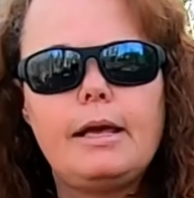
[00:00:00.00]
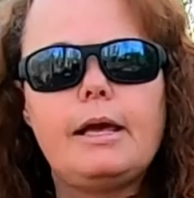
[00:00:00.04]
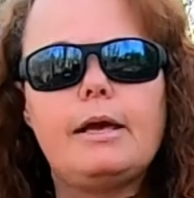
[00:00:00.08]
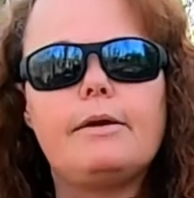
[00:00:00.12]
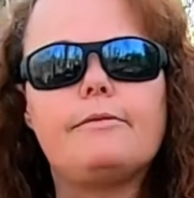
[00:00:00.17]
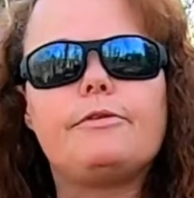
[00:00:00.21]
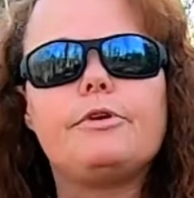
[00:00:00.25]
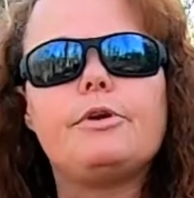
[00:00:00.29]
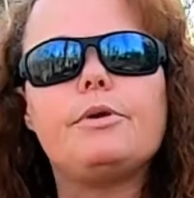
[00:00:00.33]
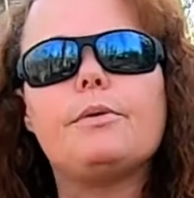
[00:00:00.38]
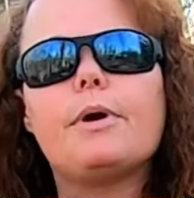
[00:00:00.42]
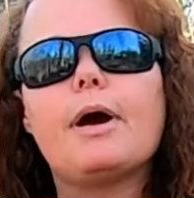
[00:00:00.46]

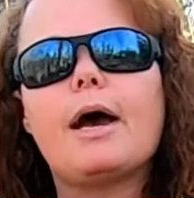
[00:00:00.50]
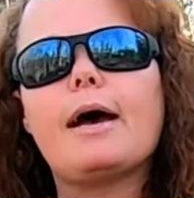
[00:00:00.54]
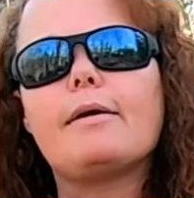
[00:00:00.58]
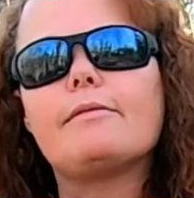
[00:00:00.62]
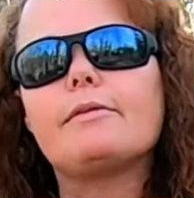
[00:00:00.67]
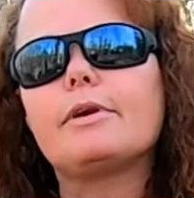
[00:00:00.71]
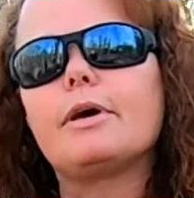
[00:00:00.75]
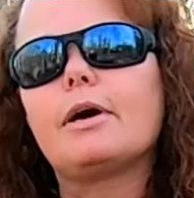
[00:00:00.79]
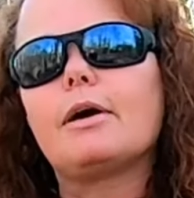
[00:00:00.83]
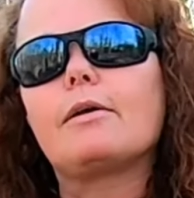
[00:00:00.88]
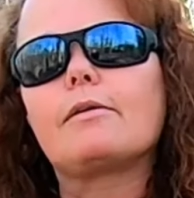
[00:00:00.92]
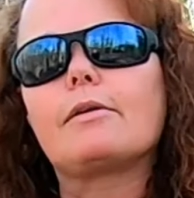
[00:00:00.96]
If you
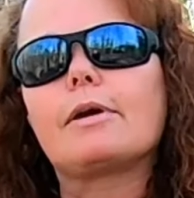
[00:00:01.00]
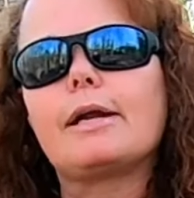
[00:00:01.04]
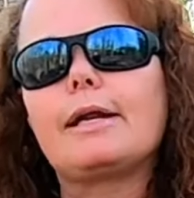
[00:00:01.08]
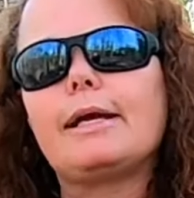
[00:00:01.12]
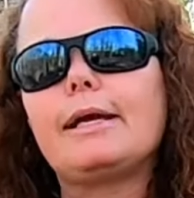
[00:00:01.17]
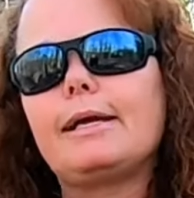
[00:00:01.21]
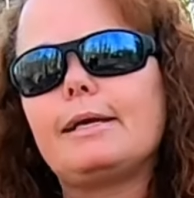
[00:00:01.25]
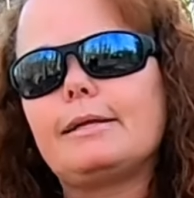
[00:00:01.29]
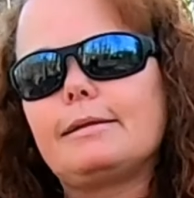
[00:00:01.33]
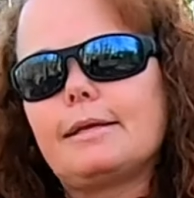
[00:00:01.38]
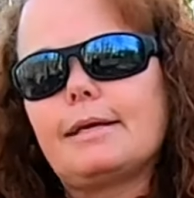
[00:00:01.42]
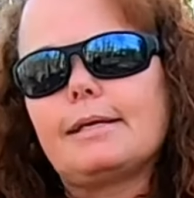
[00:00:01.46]
haven't
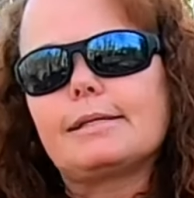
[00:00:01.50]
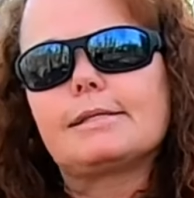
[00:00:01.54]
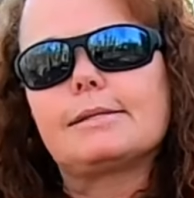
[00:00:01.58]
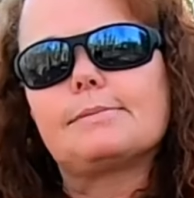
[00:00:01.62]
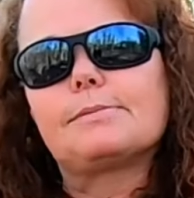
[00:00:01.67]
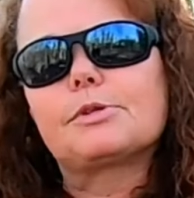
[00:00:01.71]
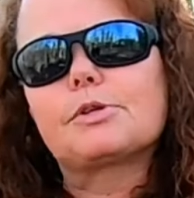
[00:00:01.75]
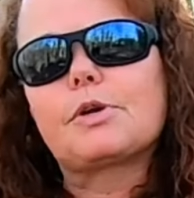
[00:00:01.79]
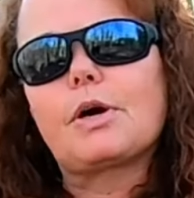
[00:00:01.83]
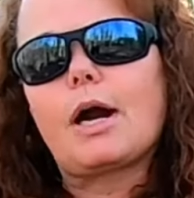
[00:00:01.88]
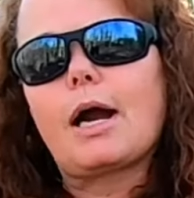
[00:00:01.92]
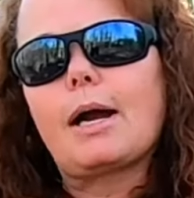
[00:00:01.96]
already hit that
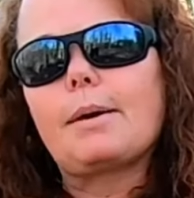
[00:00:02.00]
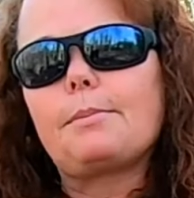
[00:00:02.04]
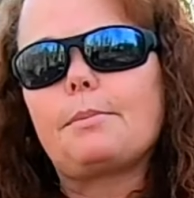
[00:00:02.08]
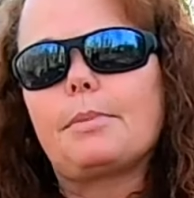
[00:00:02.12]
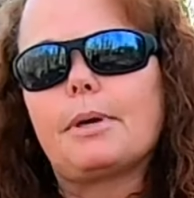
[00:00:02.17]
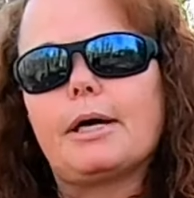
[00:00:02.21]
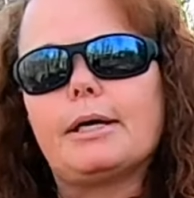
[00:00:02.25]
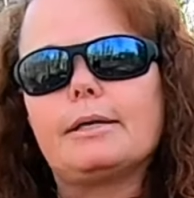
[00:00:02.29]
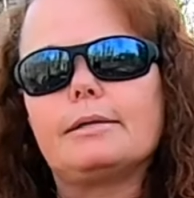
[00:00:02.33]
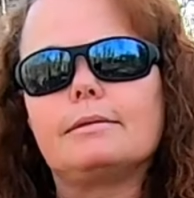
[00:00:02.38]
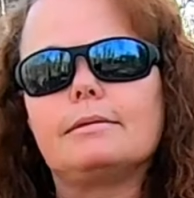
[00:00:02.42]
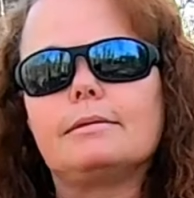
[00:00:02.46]
subscribe
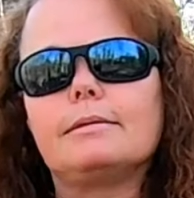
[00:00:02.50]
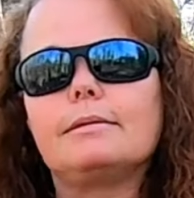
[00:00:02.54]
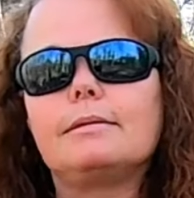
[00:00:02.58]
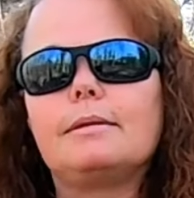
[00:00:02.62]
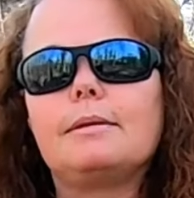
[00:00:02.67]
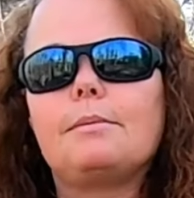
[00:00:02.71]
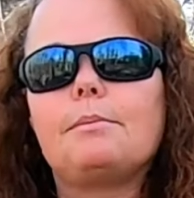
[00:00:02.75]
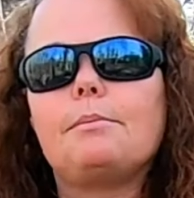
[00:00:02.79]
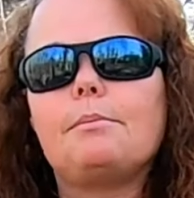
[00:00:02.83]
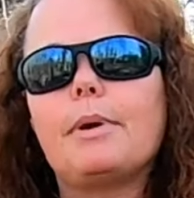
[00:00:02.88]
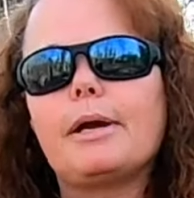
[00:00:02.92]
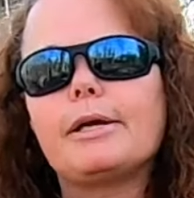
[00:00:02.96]
button,
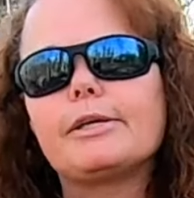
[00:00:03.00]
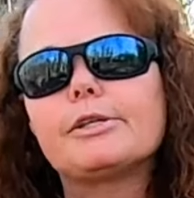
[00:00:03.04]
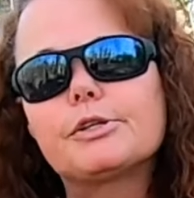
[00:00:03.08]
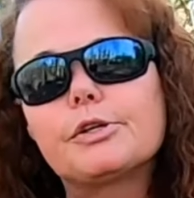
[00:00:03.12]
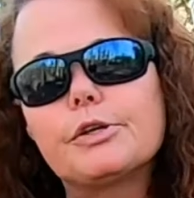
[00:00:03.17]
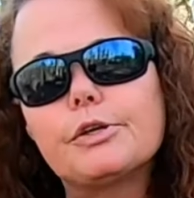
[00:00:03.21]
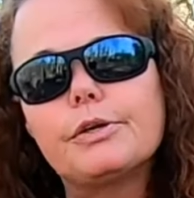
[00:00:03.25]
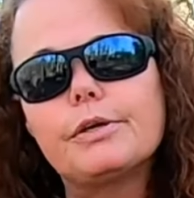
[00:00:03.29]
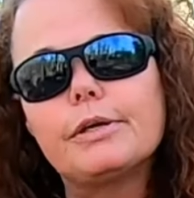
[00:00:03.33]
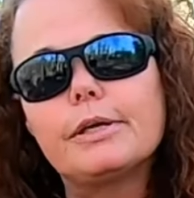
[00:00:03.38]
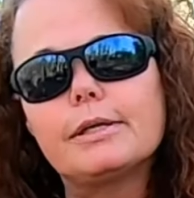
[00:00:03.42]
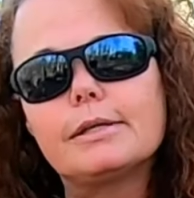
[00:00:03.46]
make sure
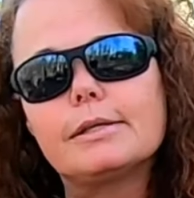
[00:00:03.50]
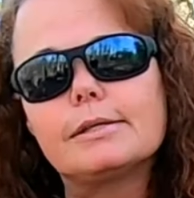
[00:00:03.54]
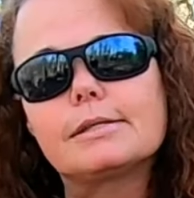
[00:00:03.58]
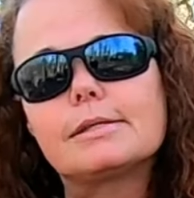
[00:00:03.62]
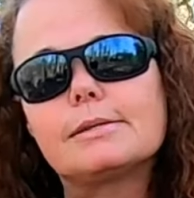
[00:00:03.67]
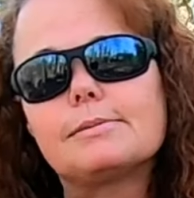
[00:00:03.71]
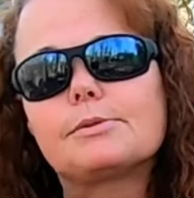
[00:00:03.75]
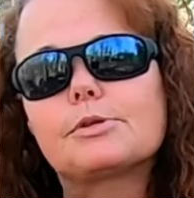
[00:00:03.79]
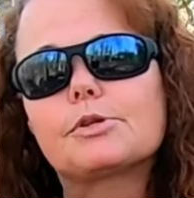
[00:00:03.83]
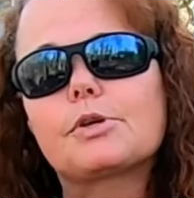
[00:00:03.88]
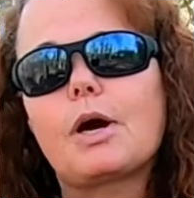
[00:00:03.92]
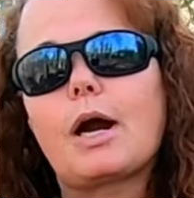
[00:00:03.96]
you hit the
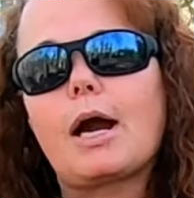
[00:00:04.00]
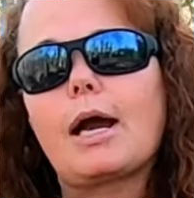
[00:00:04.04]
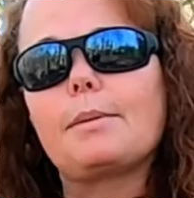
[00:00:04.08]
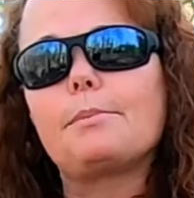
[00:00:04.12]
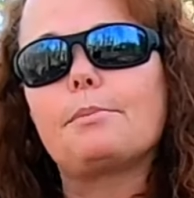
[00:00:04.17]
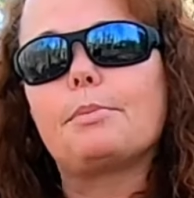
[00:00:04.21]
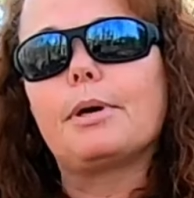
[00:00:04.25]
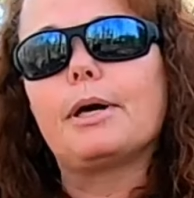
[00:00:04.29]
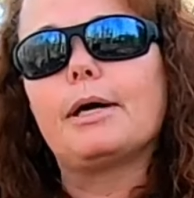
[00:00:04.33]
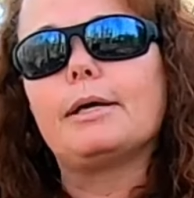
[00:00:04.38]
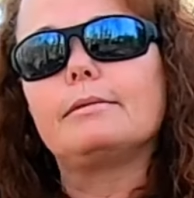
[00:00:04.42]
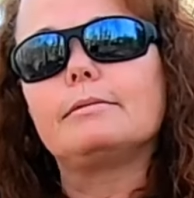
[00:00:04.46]

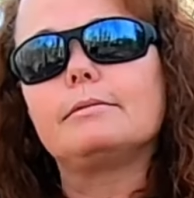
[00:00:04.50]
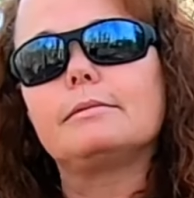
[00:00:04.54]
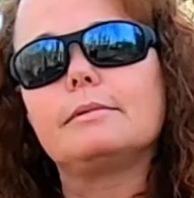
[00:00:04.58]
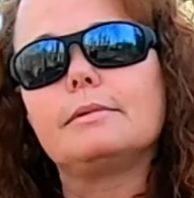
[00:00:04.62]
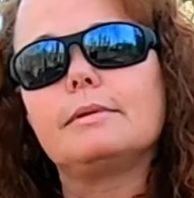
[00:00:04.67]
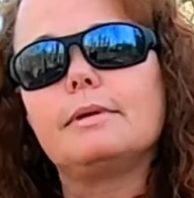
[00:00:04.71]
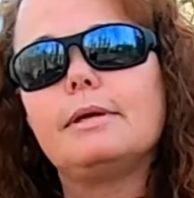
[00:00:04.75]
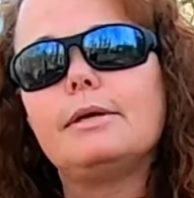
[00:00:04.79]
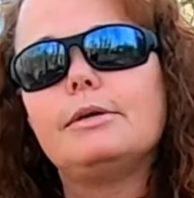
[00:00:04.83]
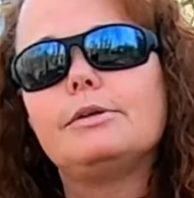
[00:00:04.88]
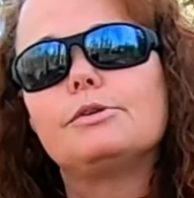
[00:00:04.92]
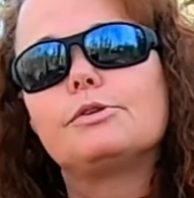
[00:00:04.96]
subscribe button.
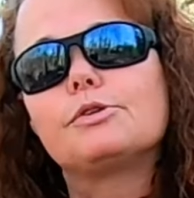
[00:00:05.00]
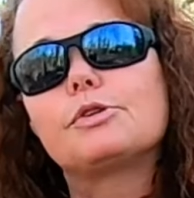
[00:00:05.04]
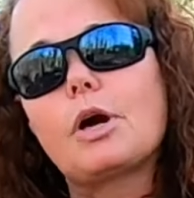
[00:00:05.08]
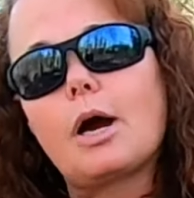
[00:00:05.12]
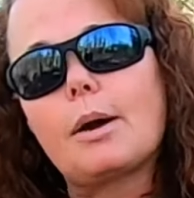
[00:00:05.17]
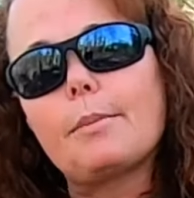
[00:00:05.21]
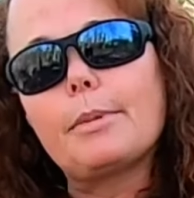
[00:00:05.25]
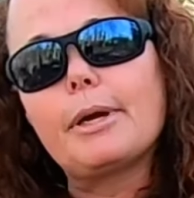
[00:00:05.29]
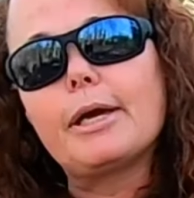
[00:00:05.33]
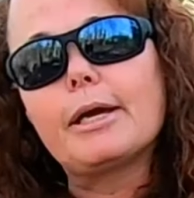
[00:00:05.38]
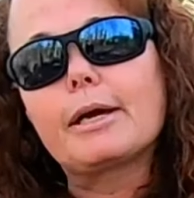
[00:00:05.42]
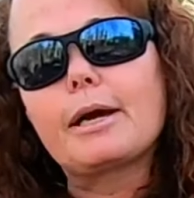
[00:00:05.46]

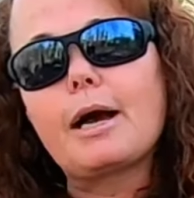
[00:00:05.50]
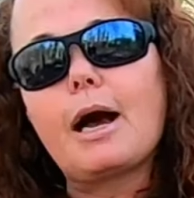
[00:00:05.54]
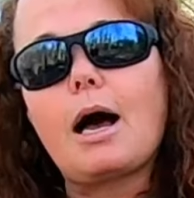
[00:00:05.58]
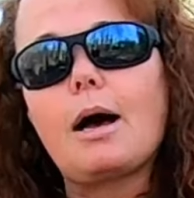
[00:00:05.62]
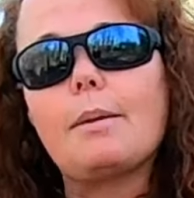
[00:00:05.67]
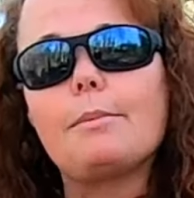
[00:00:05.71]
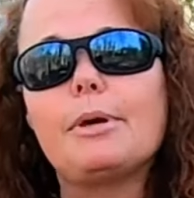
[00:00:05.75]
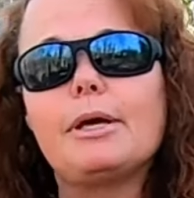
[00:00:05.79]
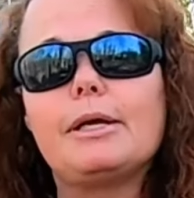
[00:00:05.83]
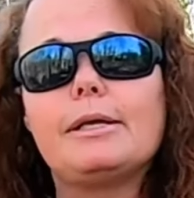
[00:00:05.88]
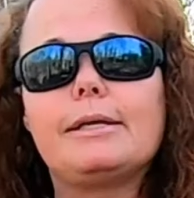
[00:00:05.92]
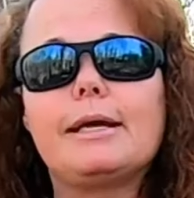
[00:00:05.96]
Drop me a
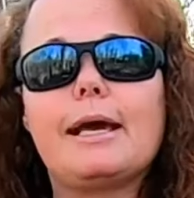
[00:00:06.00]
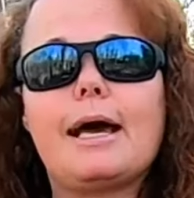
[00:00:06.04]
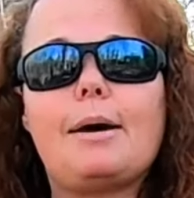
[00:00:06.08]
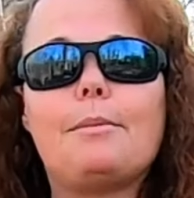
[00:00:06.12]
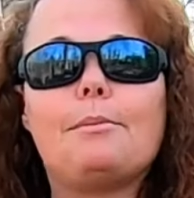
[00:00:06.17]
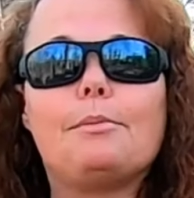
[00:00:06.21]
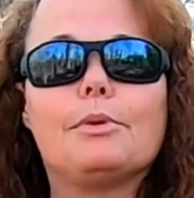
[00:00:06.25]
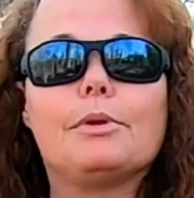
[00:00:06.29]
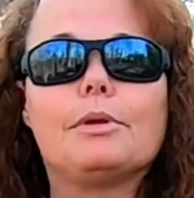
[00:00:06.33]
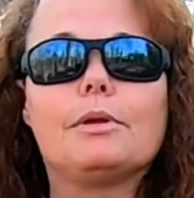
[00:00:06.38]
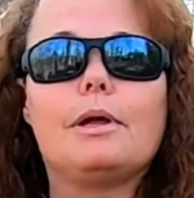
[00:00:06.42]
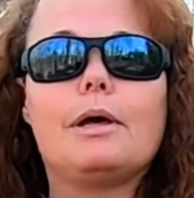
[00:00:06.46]
comment
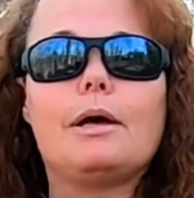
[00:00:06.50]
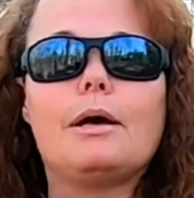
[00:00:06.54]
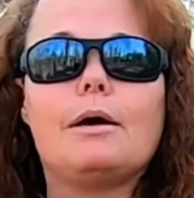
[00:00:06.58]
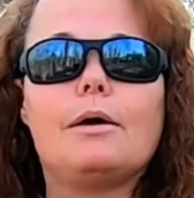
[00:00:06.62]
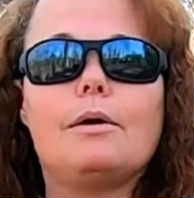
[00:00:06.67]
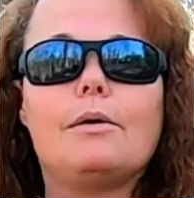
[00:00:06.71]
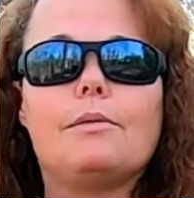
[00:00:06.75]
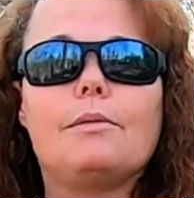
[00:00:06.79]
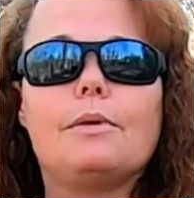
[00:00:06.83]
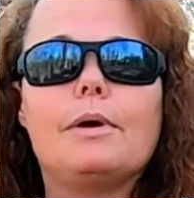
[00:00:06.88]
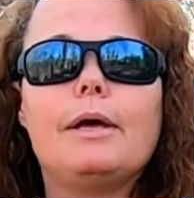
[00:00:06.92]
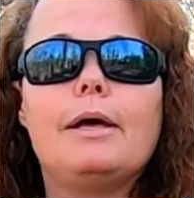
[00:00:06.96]
down
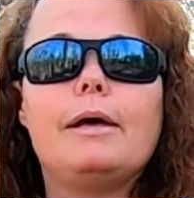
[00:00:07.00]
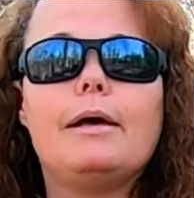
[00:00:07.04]
below.